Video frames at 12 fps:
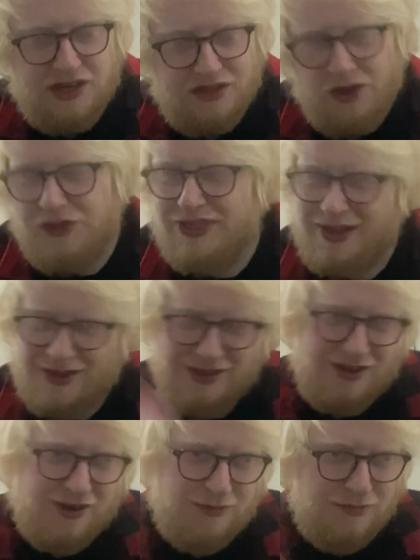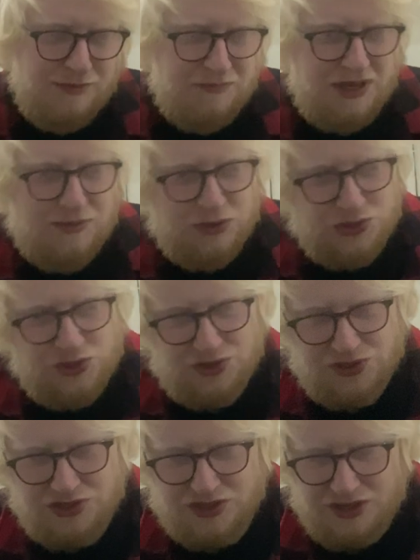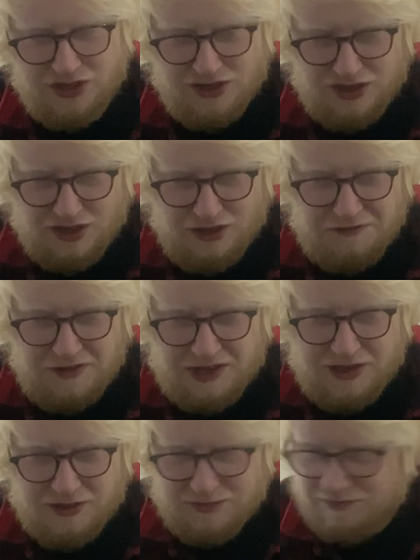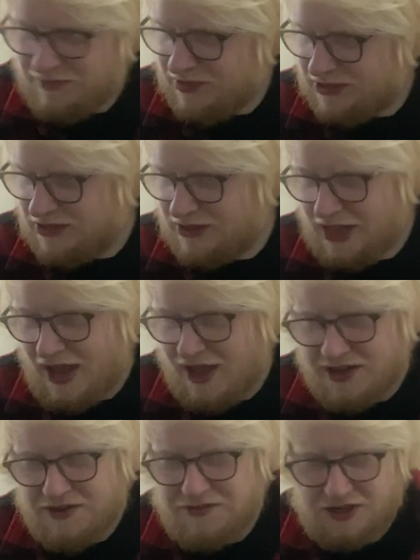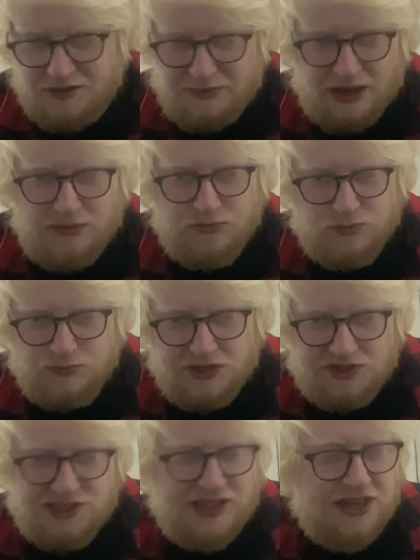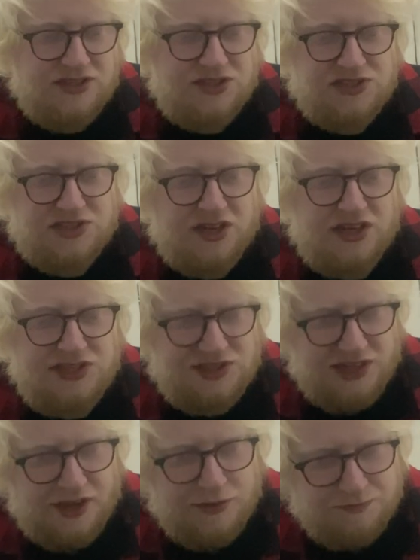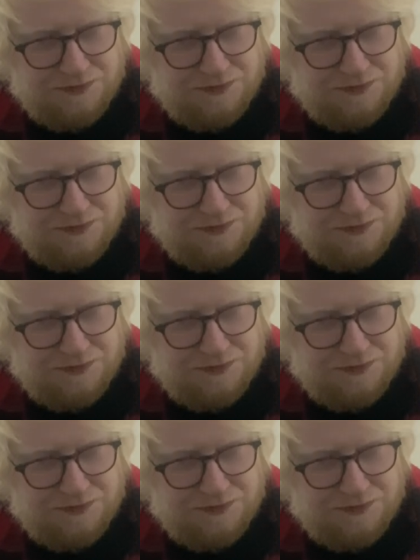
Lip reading: Not that, you know, people should think anything about the standards I set,